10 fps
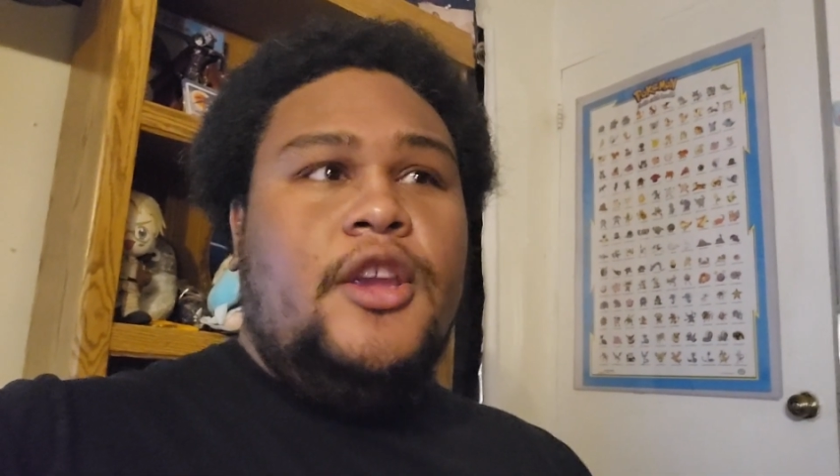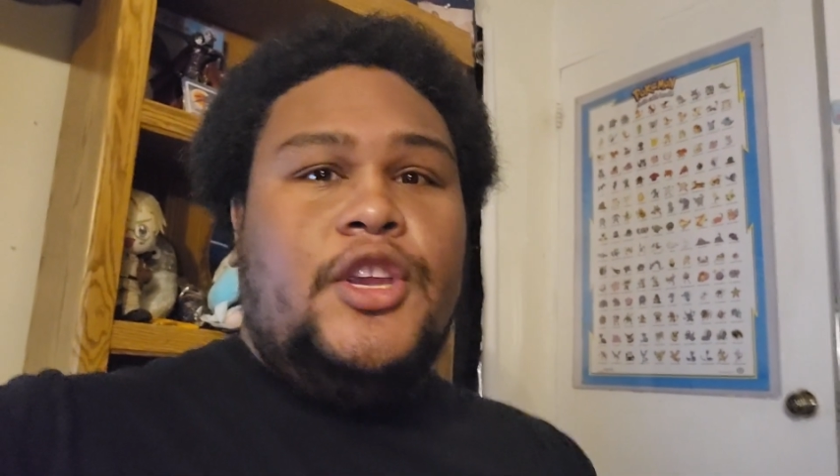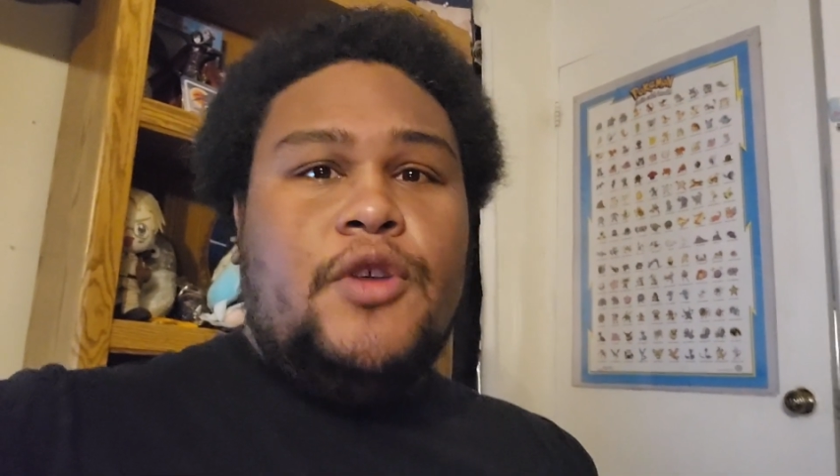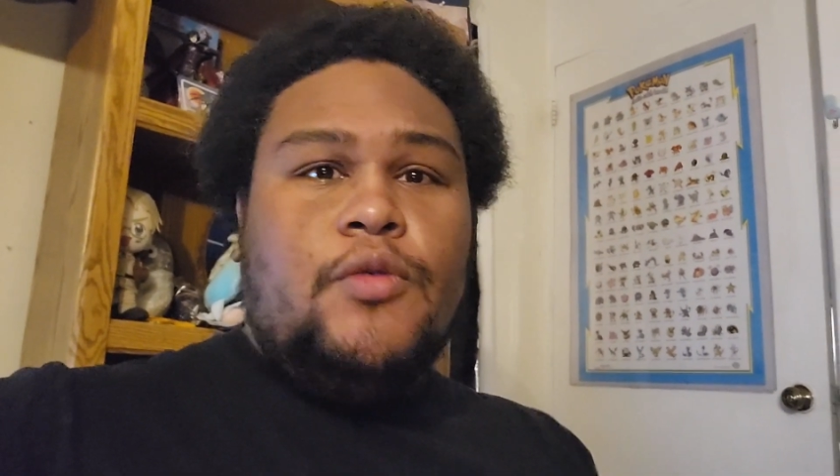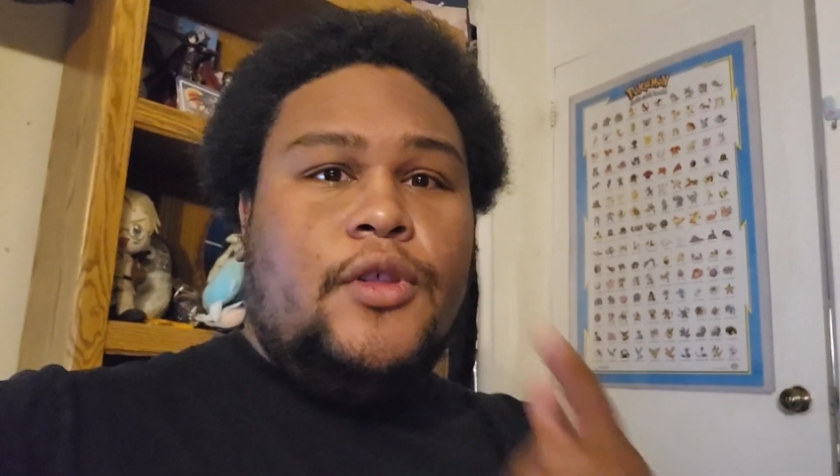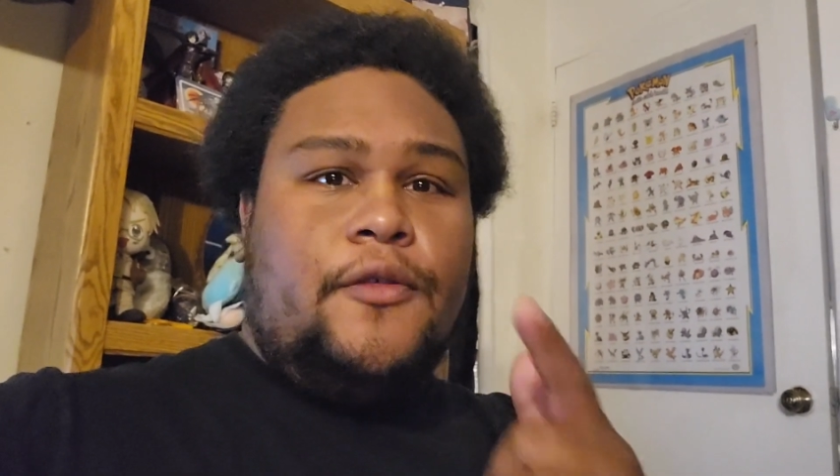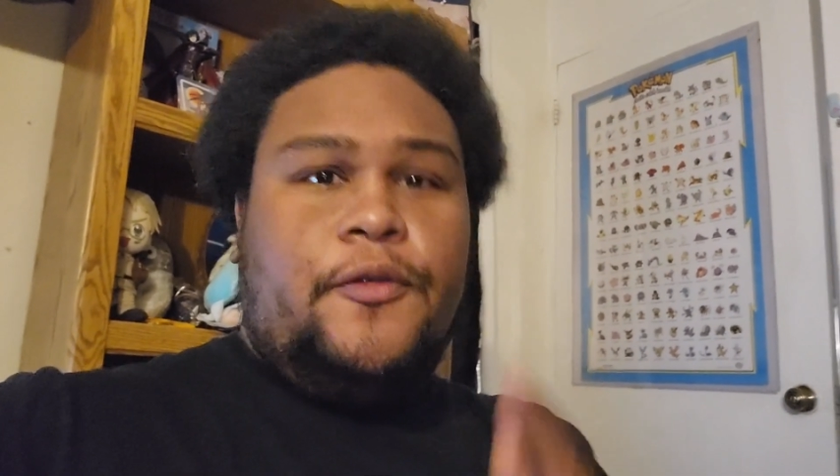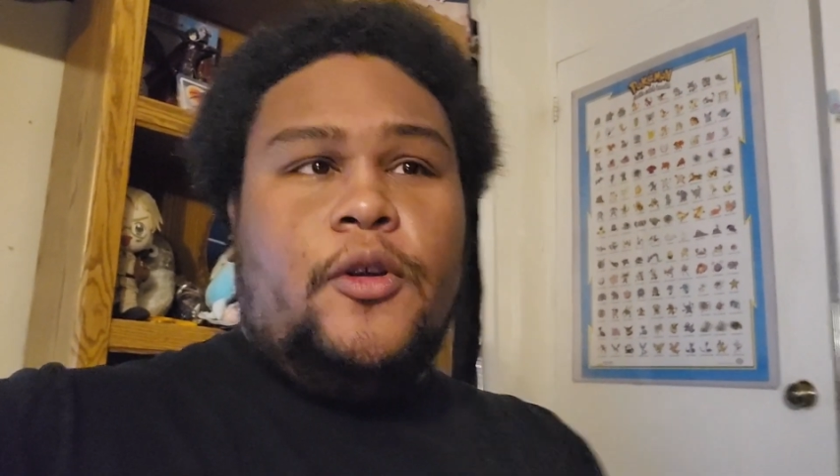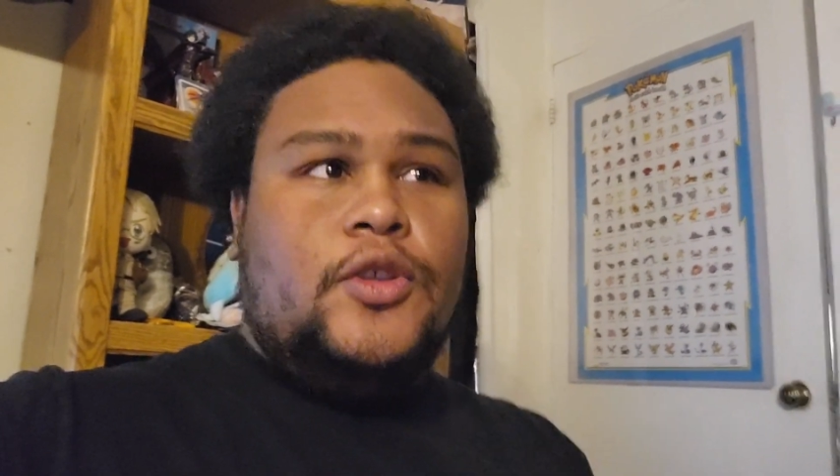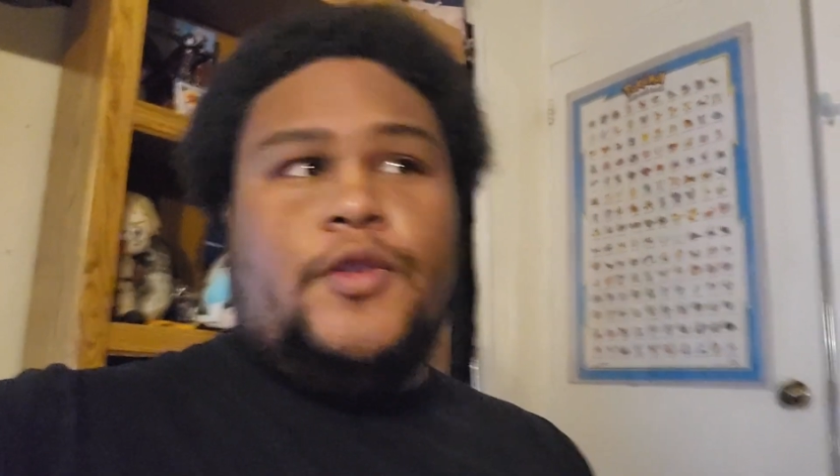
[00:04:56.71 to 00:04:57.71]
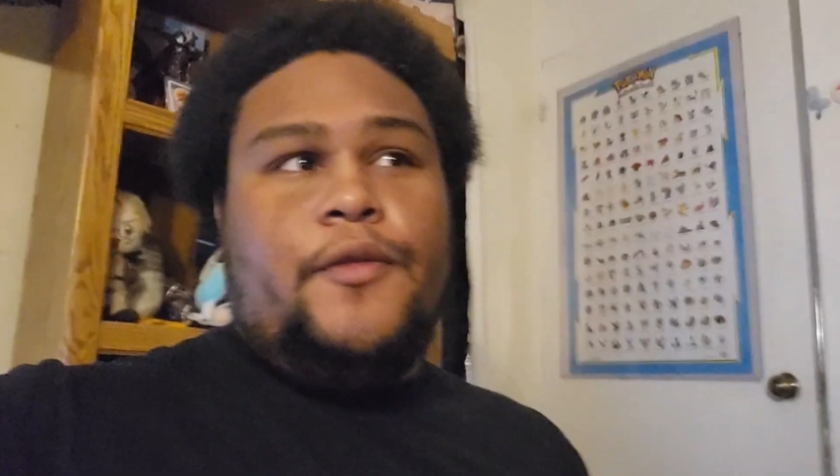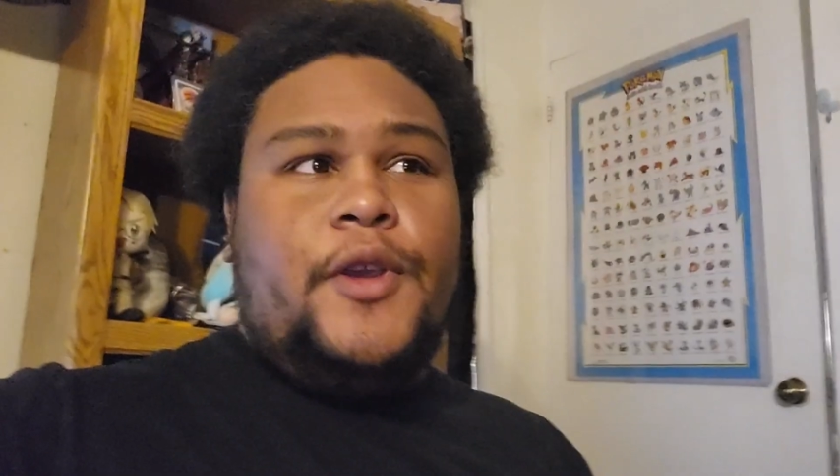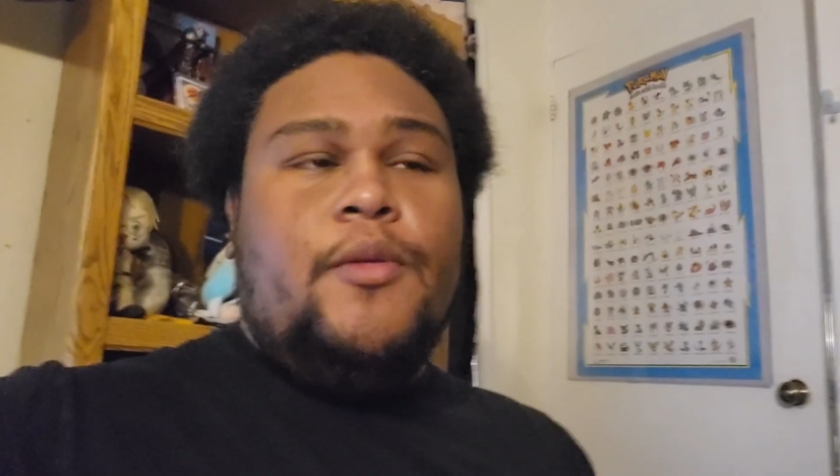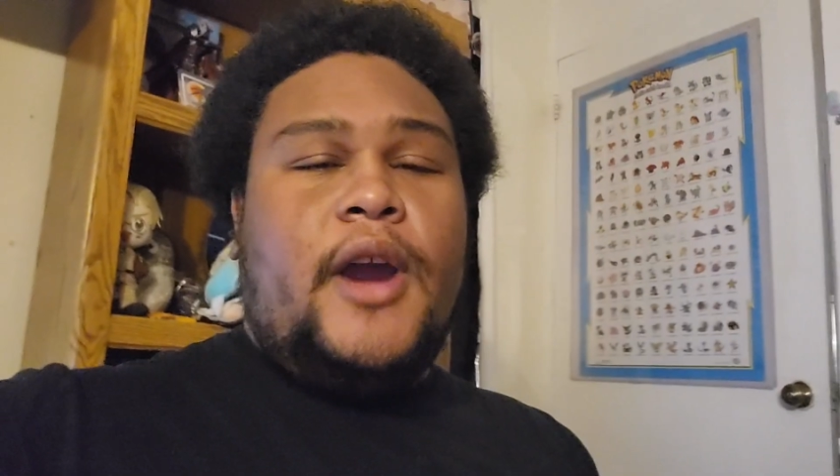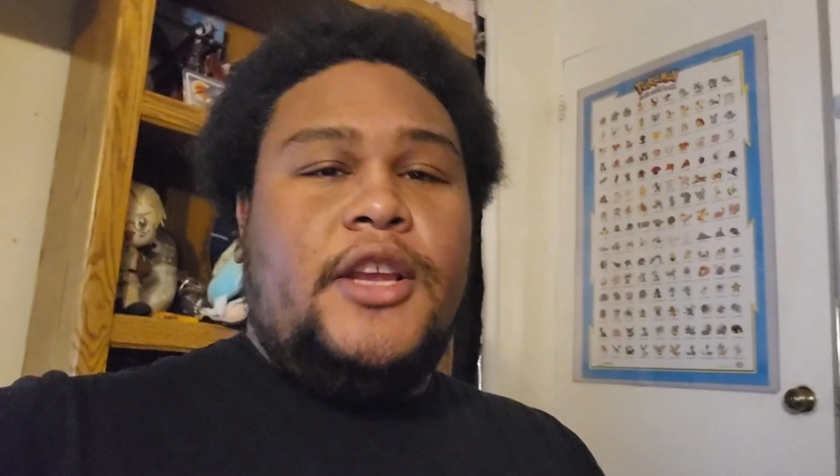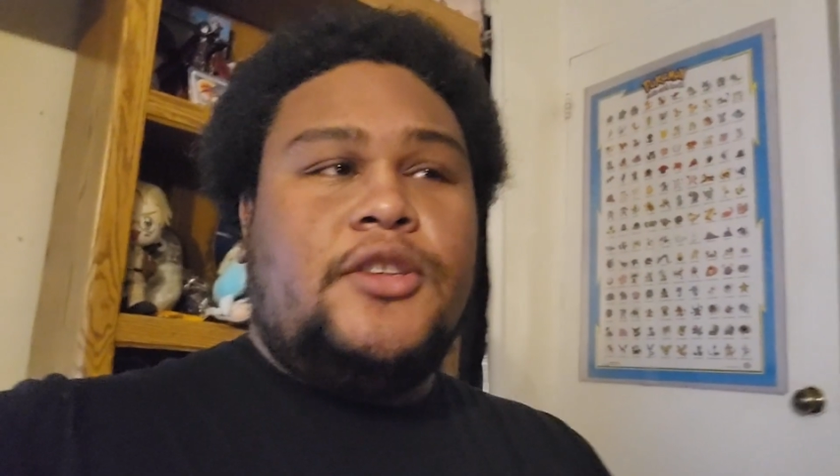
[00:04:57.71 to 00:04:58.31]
You were the first reviewer I